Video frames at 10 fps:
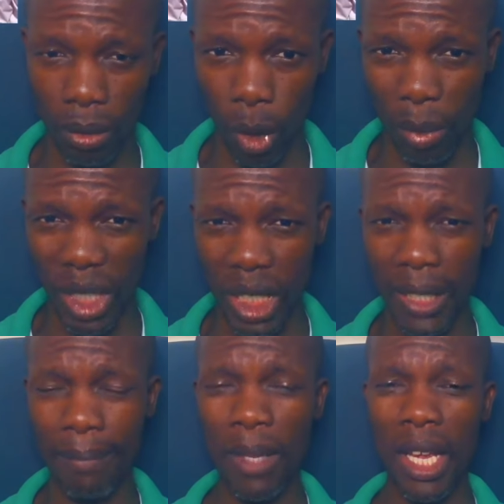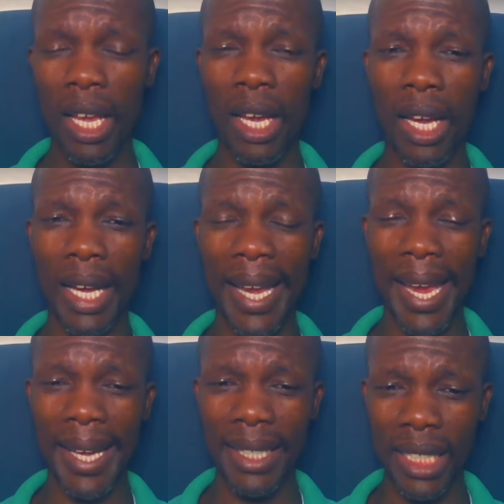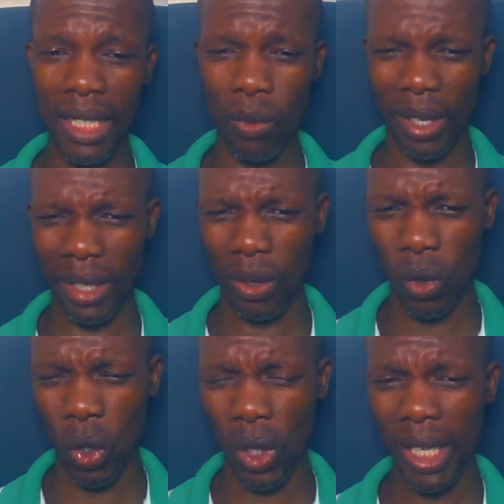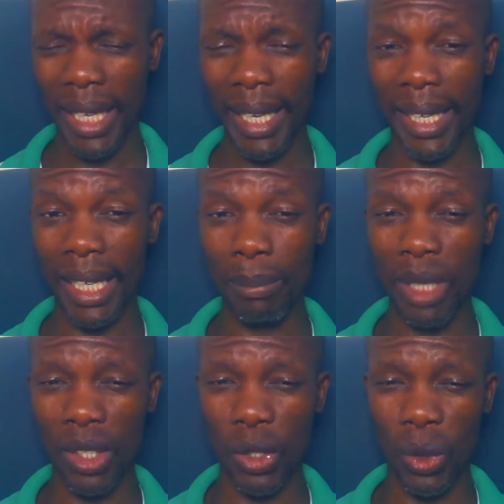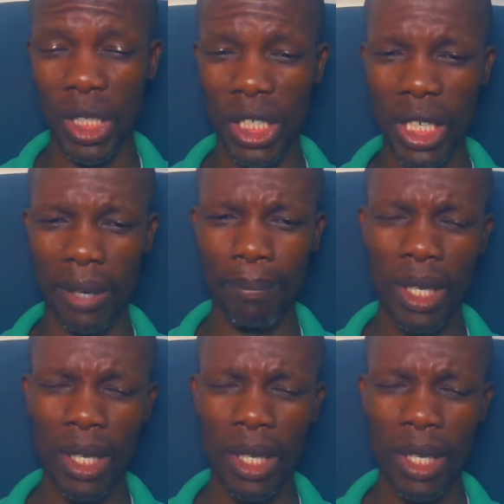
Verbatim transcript: Commission and what they call a captured judiciary